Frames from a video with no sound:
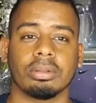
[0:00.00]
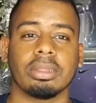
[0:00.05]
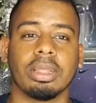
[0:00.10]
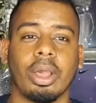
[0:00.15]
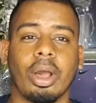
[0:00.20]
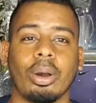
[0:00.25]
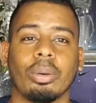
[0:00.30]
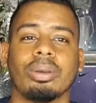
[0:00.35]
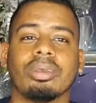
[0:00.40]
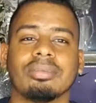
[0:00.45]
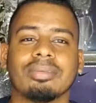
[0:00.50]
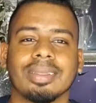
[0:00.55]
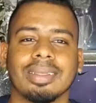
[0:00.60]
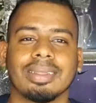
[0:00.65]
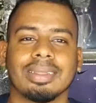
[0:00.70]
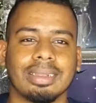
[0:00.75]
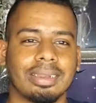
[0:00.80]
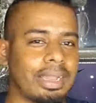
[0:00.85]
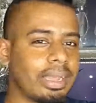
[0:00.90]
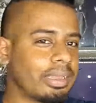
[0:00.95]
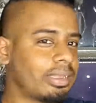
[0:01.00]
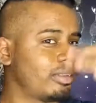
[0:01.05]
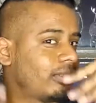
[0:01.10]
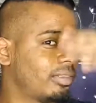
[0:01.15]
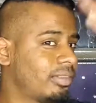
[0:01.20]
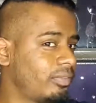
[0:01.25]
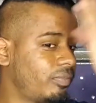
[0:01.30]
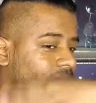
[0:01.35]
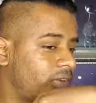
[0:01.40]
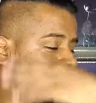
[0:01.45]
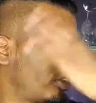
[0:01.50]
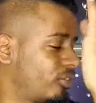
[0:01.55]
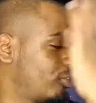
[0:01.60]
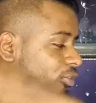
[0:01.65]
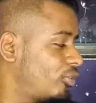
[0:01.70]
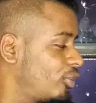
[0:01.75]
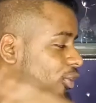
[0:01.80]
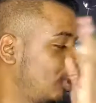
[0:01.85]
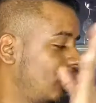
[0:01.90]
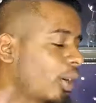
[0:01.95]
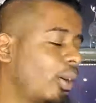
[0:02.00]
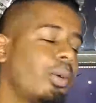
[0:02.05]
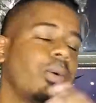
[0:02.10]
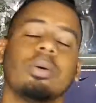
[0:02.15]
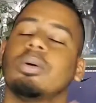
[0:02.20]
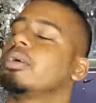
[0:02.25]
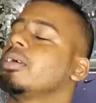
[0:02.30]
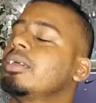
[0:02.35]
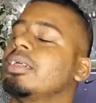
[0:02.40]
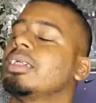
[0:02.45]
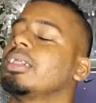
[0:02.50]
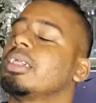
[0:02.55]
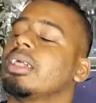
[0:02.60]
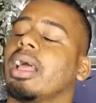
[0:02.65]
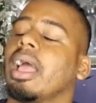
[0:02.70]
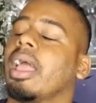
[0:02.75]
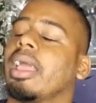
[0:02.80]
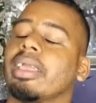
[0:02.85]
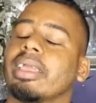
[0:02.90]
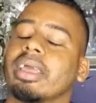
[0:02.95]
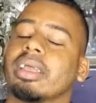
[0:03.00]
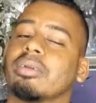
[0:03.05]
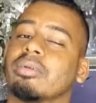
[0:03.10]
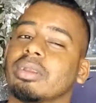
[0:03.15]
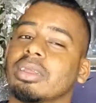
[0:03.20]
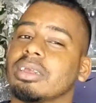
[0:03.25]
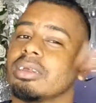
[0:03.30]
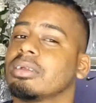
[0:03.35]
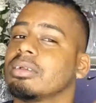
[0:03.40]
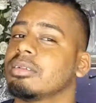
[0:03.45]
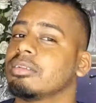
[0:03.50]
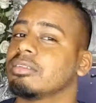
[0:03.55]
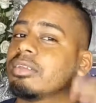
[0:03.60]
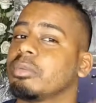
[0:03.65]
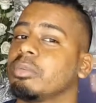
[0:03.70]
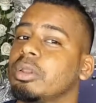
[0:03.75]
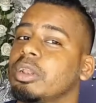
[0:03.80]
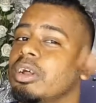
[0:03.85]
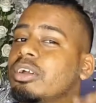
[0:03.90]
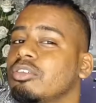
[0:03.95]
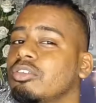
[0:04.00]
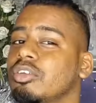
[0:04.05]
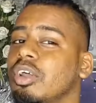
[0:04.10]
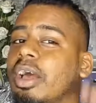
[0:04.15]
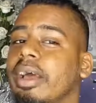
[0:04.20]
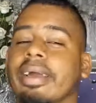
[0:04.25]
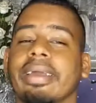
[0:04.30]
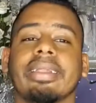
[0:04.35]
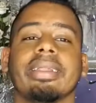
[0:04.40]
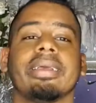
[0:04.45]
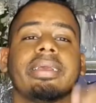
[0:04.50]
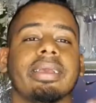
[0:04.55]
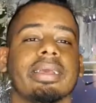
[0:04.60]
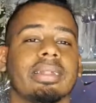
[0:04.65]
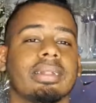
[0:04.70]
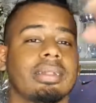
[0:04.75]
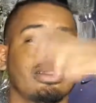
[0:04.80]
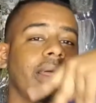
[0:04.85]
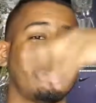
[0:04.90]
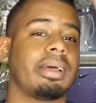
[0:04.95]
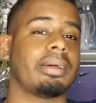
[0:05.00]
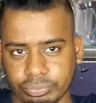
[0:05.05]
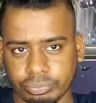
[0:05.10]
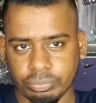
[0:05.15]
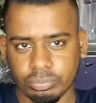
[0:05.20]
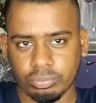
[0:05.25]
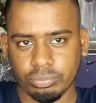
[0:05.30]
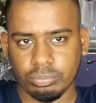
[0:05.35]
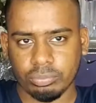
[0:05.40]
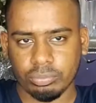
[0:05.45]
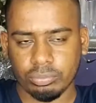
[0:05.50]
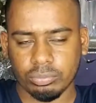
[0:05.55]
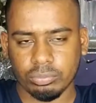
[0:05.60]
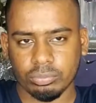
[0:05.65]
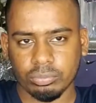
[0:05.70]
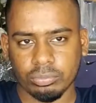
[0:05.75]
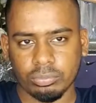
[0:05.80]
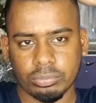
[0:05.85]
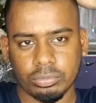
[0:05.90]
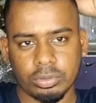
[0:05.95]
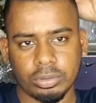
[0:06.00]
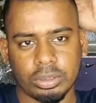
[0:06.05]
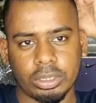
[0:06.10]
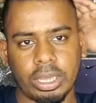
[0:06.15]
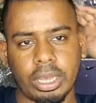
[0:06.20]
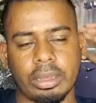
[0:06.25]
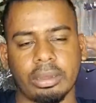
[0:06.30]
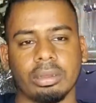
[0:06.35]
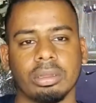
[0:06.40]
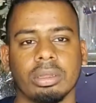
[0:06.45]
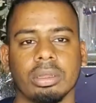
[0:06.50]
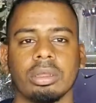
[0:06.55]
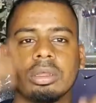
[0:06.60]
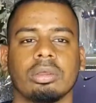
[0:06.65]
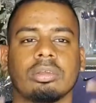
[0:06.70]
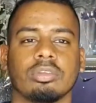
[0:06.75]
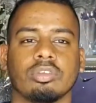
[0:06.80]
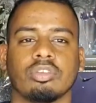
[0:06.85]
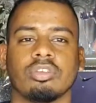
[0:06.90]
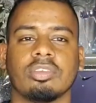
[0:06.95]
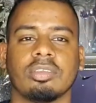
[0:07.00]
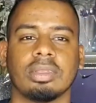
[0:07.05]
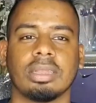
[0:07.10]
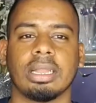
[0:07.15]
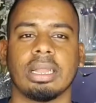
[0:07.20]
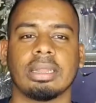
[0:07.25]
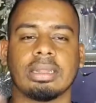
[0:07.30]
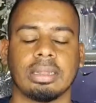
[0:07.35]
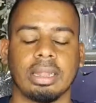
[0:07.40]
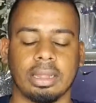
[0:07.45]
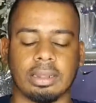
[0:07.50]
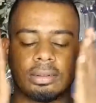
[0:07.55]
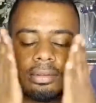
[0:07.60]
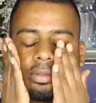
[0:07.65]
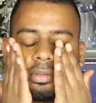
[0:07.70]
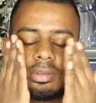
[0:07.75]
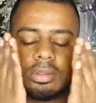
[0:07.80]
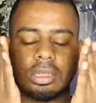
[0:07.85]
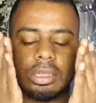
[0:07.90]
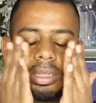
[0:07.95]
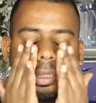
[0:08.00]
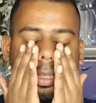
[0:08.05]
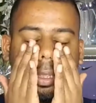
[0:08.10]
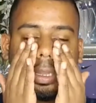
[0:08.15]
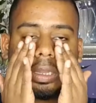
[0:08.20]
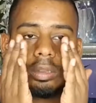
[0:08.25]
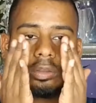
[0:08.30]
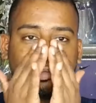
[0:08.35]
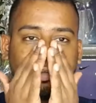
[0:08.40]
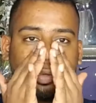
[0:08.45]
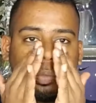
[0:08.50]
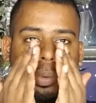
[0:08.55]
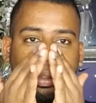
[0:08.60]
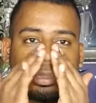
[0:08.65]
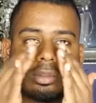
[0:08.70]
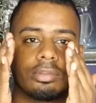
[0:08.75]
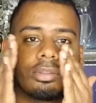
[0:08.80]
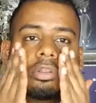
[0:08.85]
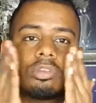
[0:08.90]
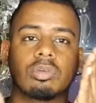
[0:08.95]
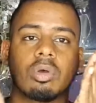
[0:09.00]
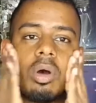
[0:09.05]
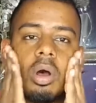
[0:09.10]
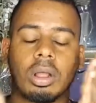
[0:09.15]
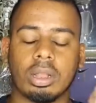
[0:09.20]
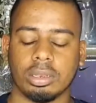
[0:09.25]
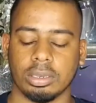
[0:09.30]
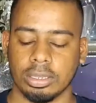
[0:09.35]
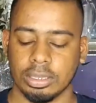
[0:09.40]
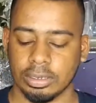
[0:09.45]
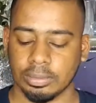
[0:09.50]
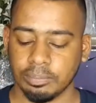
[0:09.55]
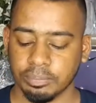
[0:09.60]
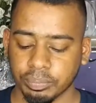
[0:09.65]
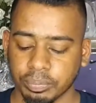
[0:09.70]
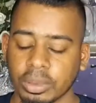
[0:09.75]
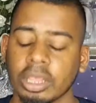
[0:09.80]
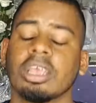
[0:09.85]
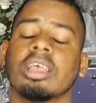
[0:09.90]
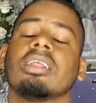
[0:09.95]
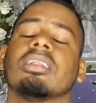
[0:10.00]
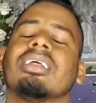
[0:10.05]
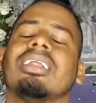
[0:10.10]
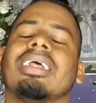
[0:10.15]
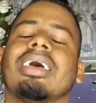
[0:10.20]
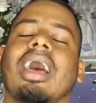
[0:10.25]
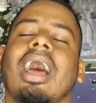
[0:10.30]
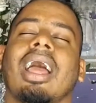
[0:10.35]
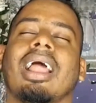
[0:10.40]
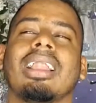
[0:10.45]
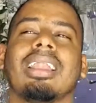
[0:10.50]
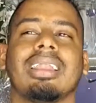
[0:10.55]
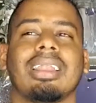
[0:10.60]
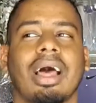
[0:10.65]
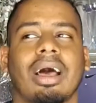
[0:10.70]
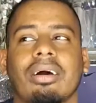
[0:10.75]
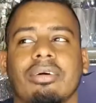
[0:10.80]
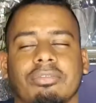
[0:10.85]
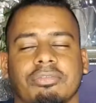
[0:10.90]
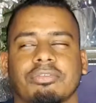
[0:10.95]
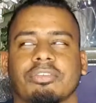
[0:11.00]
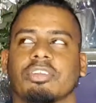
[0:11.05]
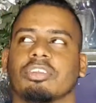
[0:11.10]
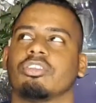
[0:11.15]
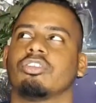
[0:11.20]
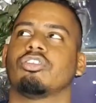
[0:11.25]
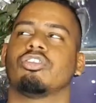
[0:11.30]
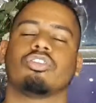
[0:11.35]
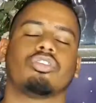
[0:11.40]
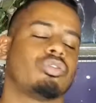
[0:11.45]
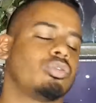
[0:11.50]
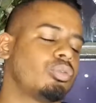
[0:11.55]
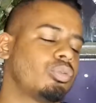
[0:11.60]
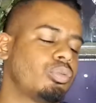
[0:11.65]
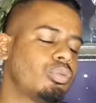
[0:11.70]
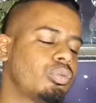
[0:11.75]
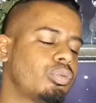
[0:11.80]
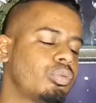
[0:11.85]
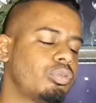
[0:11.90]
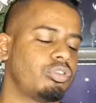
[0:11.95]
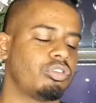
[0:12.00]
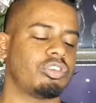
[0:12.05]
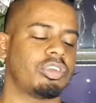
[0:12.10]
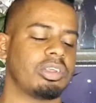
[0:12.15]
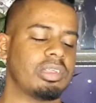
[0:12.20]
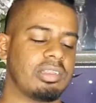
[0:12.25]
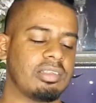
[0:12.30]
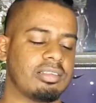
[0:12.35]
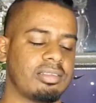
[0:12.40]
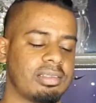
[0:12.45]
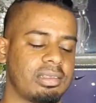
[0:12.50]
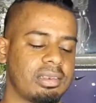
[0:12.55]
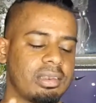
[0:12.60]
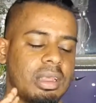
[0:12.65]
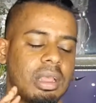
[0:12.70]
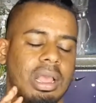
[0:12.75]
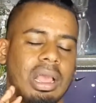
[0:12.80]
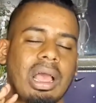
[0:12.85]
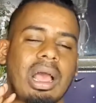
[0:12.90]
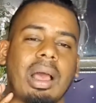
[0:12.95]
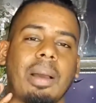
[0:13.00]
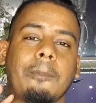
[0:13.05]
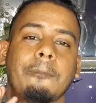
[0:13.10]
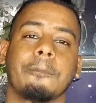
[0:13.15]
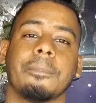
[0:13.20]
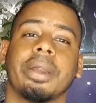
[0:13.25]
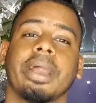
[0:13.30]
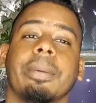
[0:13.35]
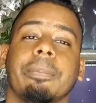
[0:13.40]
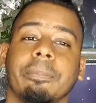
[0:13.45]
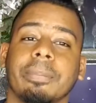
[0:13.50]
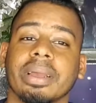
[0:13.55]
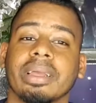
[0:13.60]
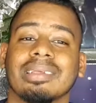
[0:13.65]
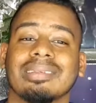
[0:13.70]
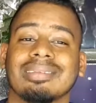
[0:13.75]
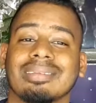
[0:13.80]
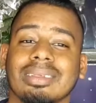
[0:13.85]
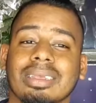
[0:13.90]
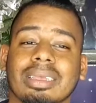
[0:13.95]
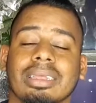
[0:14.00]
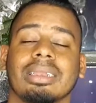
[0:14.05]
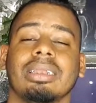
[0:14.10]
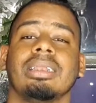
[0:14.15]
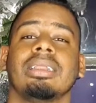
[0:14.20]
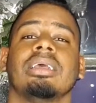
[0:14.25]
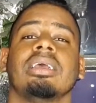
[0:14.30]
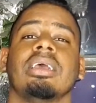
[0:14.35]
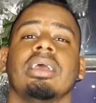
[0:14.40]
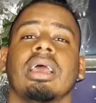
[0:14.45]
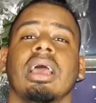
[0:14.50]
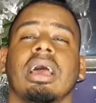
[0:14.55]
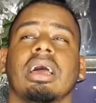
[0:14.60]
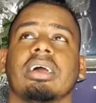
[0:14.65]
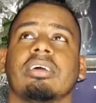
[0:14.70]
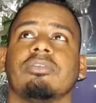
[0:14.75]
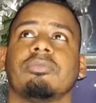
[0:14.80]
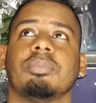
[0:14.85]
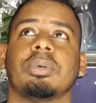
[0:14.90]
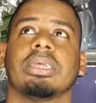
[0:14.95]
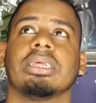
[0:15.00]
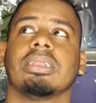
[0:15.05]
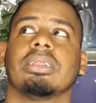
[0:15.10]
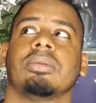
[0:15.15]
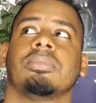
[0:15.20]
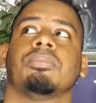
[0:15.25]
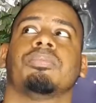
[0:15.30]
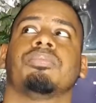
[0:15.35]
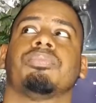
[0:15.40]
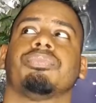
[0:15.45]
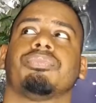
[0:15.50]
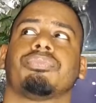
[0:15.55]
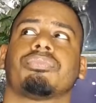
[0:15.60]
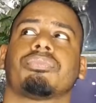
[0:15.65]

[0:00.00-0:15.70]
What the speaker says: They always say the neck is the first to go and get wrinkles, and we're not trying to get that. Yeah, just let that sink in. So once it's all in, but I love to just prep my skin. I've been